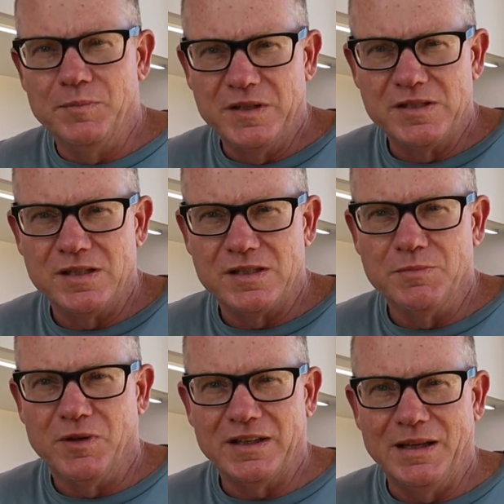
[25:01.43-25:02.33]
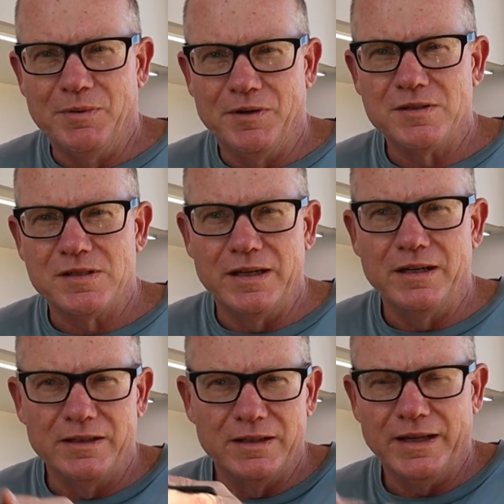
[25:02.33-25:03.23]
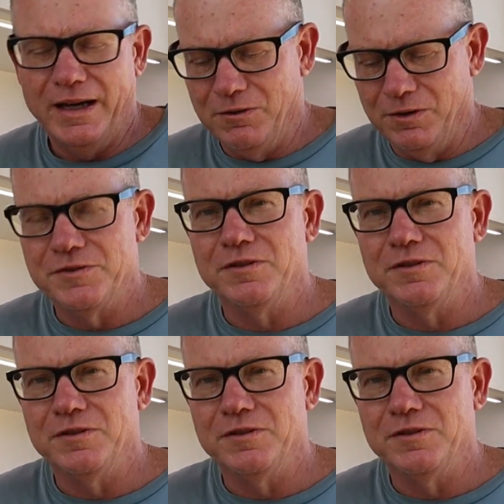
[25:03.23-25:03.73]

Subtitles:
This sits in my glove box now in the car all the